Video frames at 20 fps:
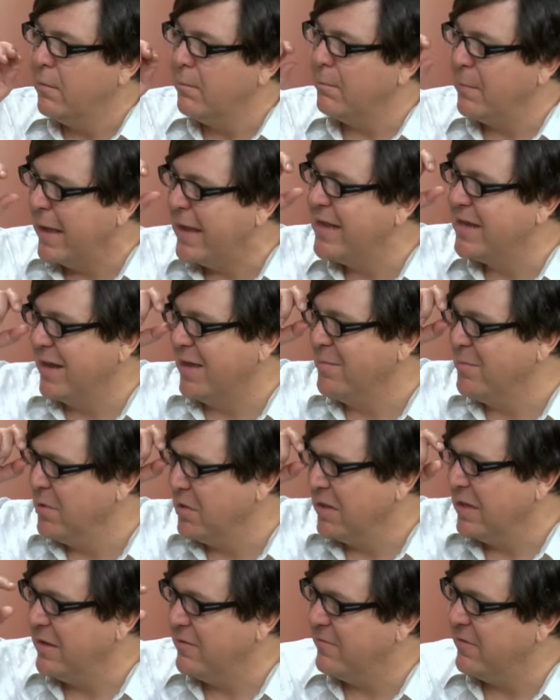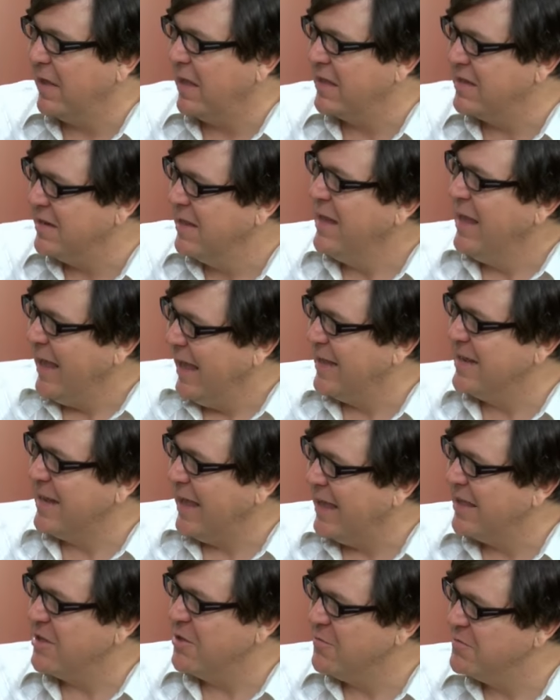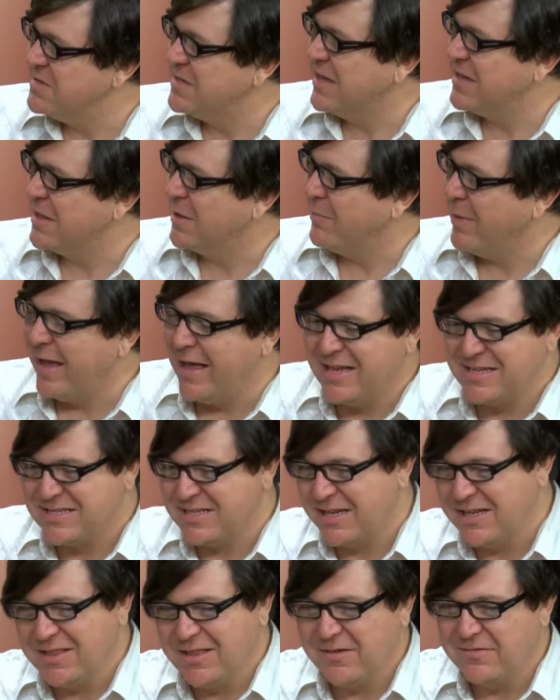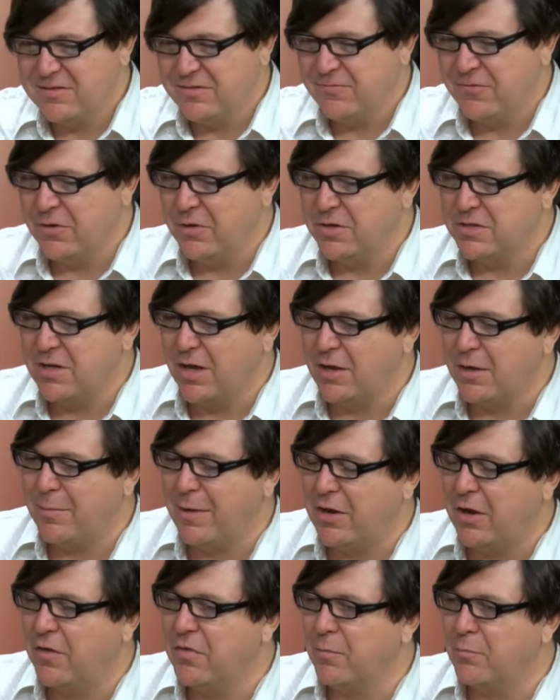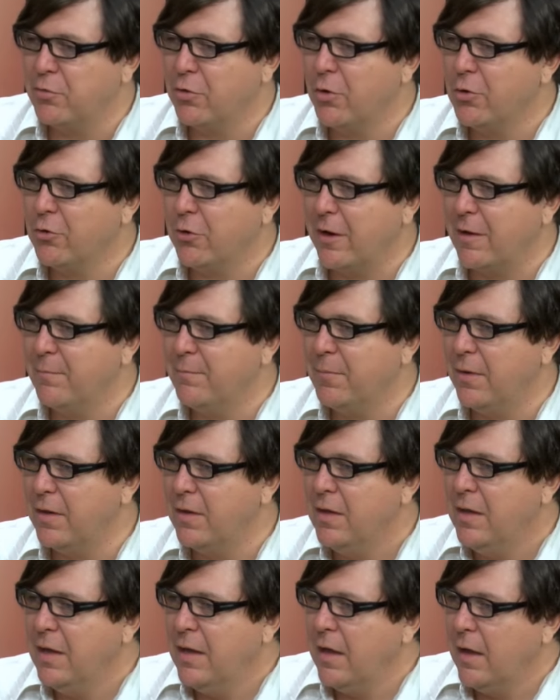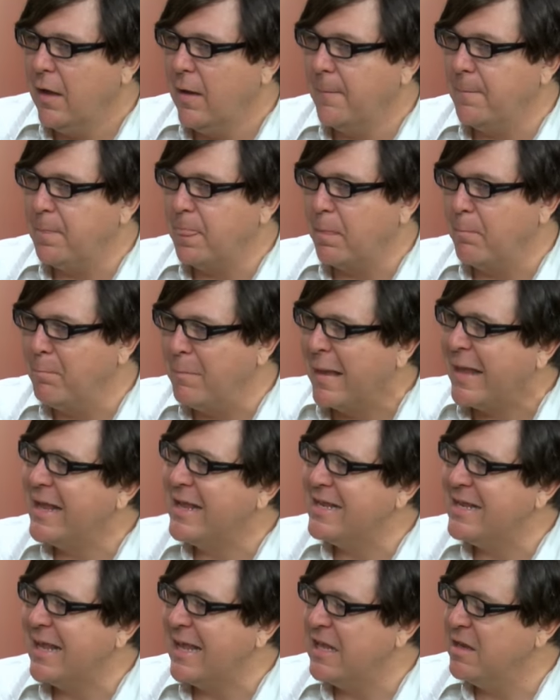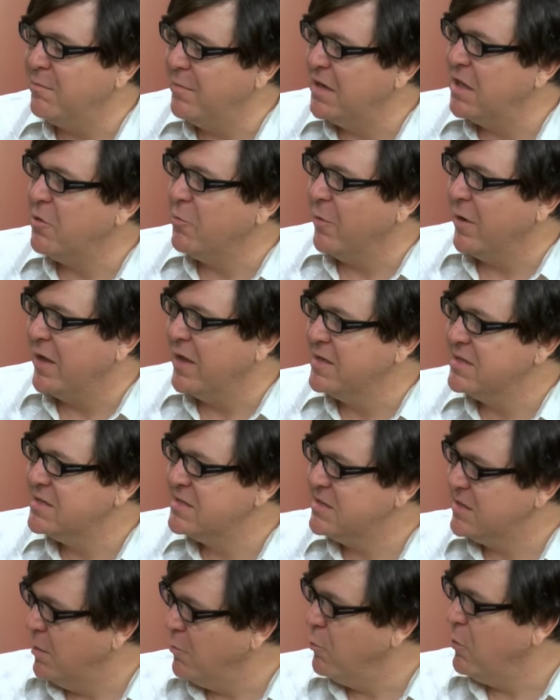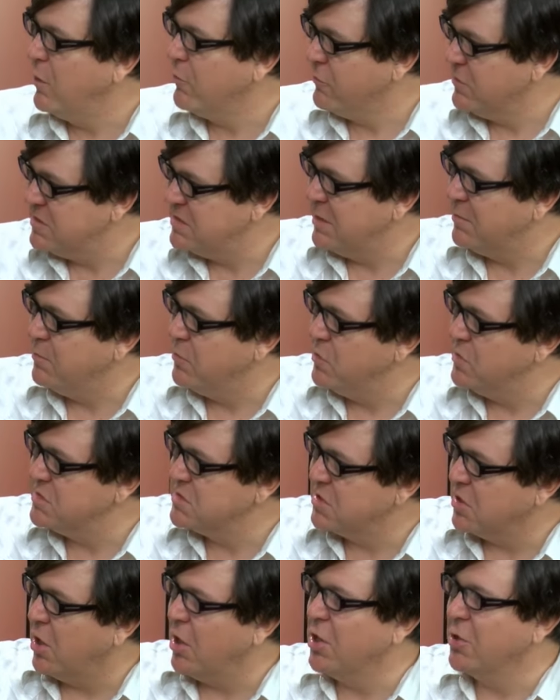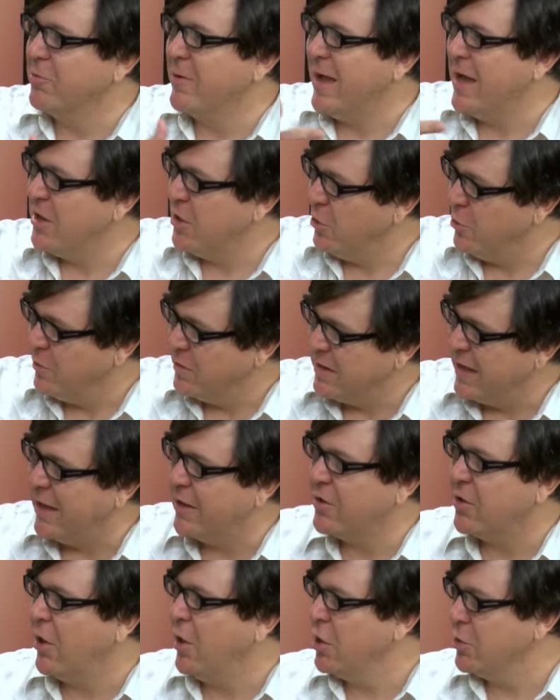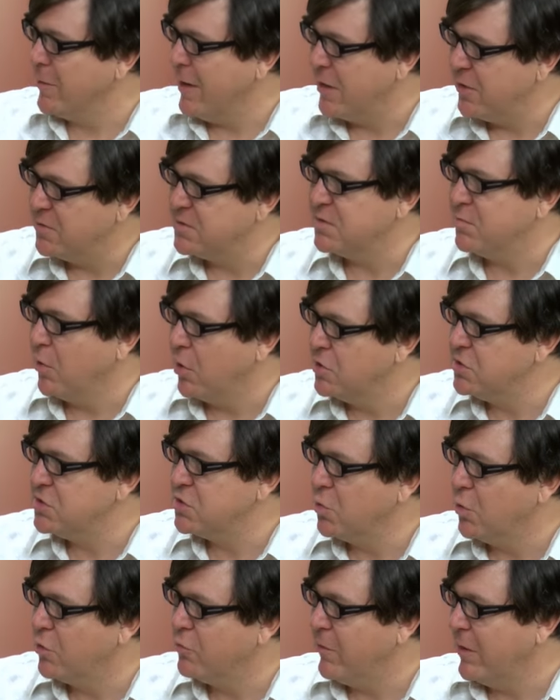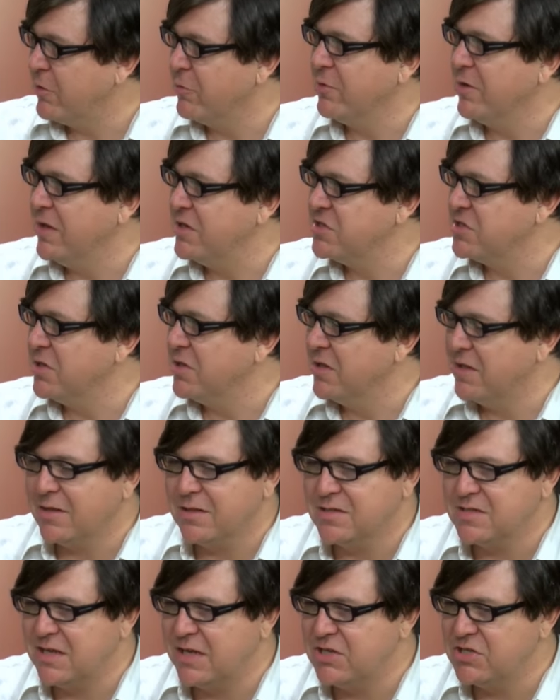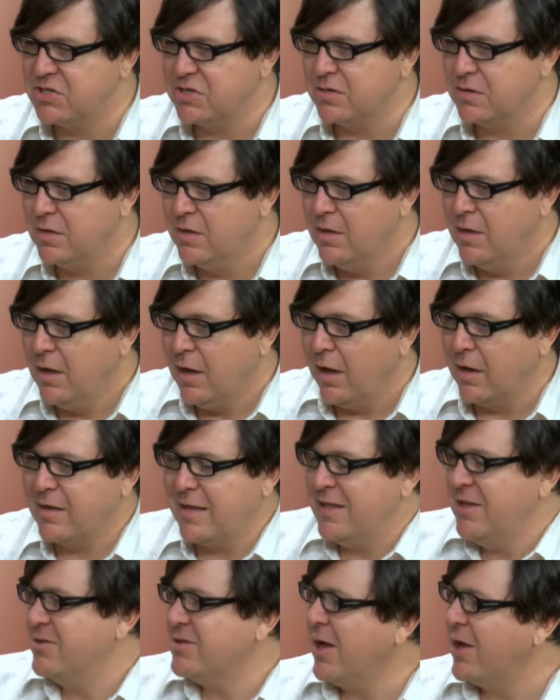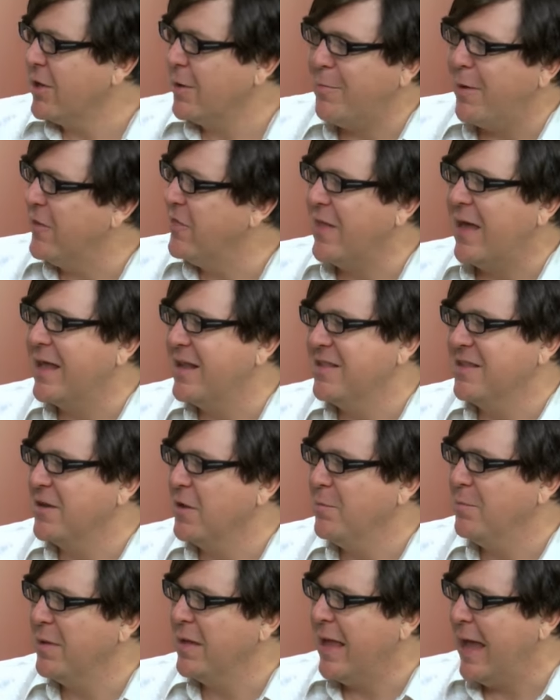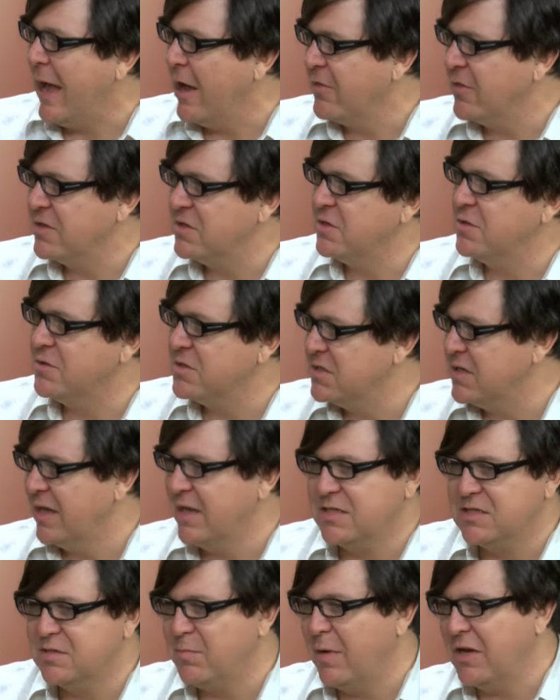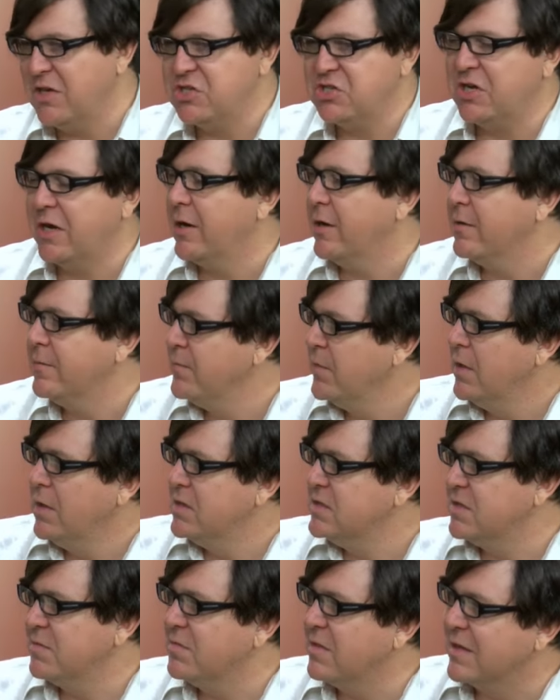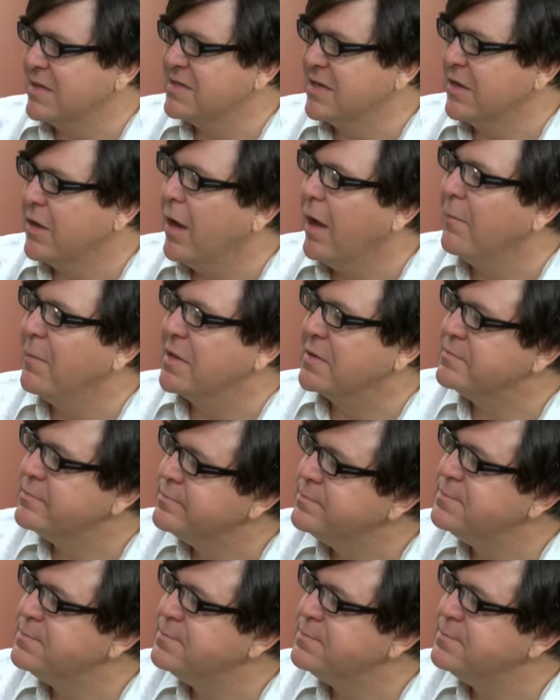Maine, I believe, and mm -hmm. and you've said in the past, and I'd love for you to talk about it on the program. But um, Maine, in many ways, somewhat resembles Colorado and Colorado's march toward recreational legalization. Uh, can you talk about that a little bit? How the two states might share some things in common?